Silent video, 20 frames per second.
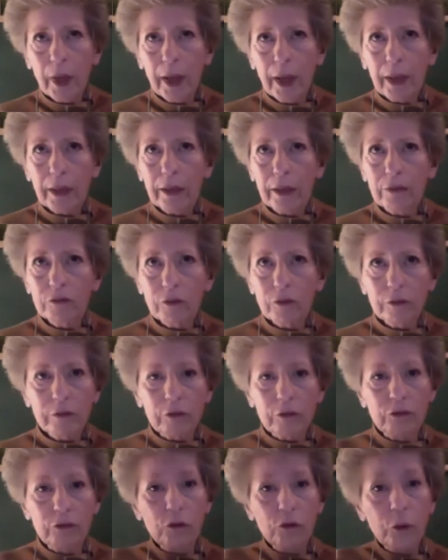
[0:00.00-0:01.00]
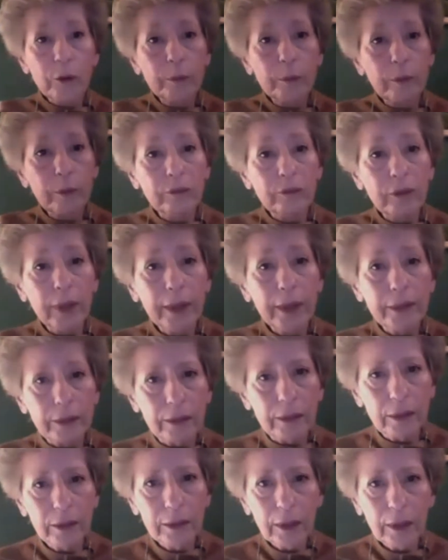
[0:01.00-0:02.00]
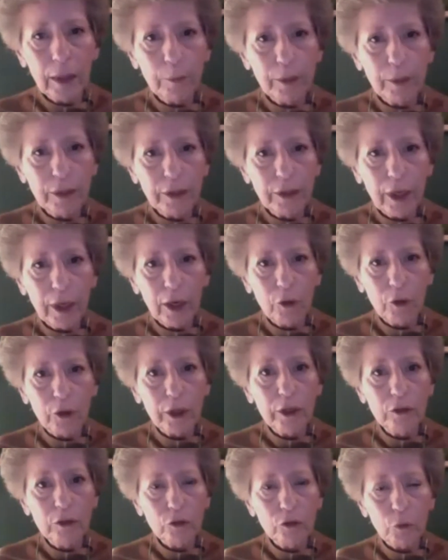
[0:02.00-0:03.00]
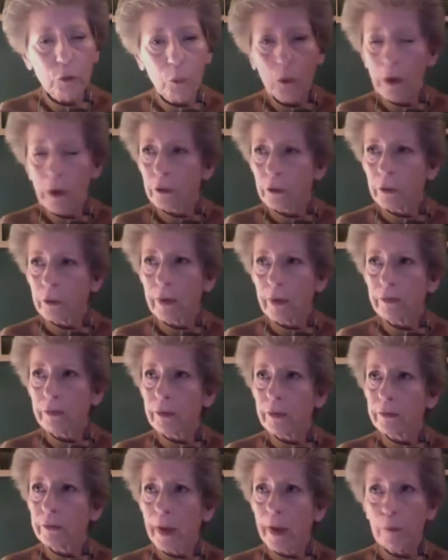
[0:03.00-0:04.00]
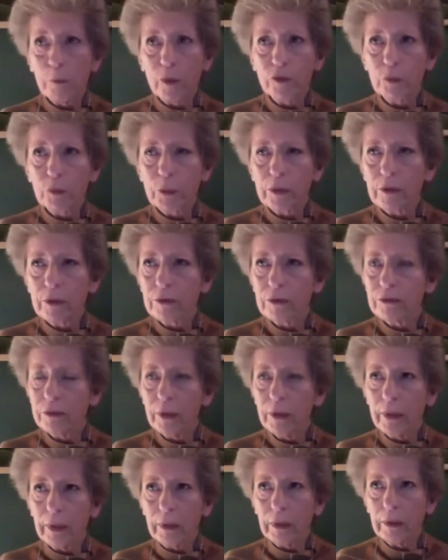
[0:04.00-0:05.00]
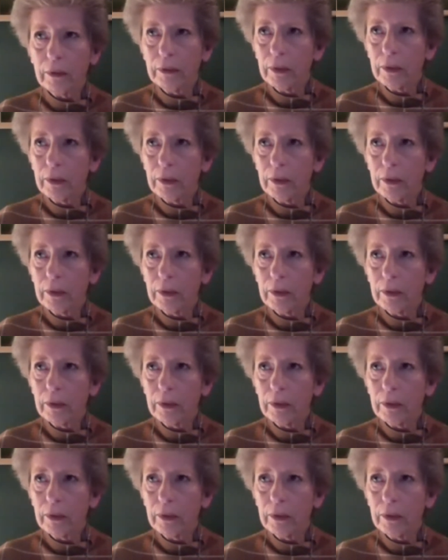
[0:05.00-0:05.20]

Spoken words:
and I saw the stream of light coming down into the water, and I thought that must be the sun.